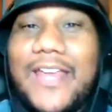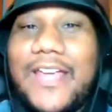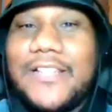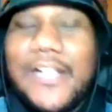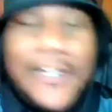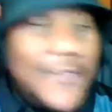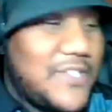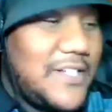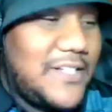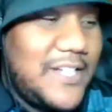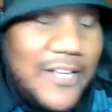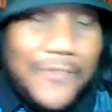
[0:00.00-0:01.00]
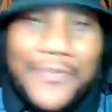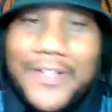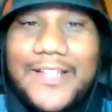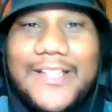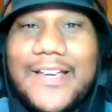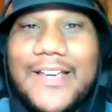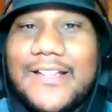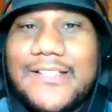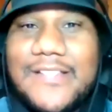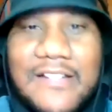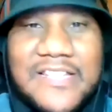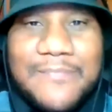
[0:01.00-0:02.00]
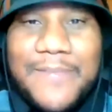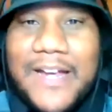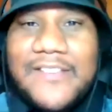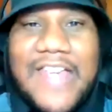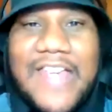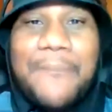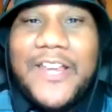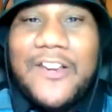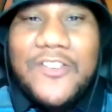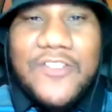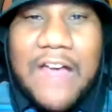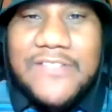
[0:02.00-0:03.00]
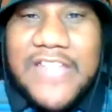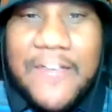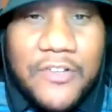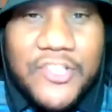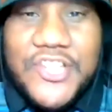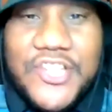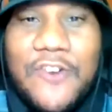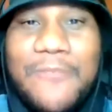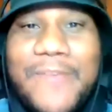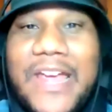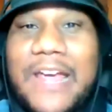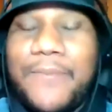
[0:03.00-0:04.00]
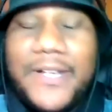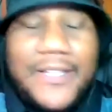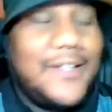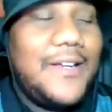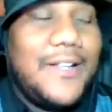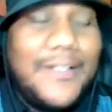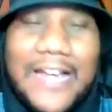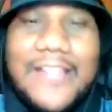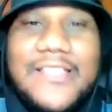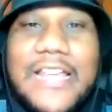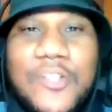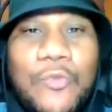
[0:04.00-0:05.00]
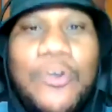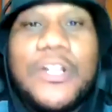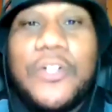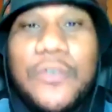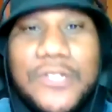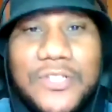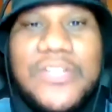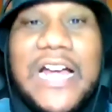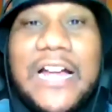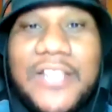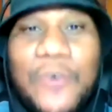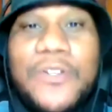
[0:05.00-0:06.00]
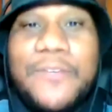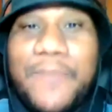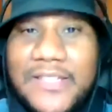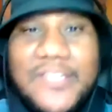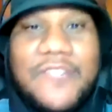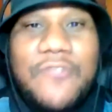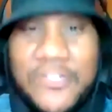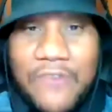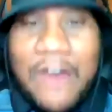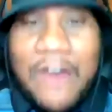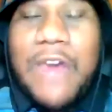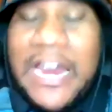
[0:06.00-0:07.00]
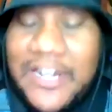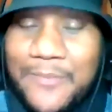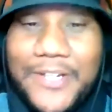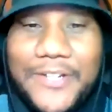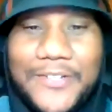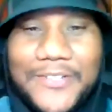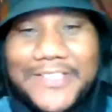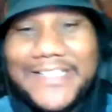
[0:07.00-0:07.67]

He loves you to death, and he talks about he's happy to hear you, how he's heavy on the show, man. But that's one of the coolest dudes I know in the business is Randy Peel.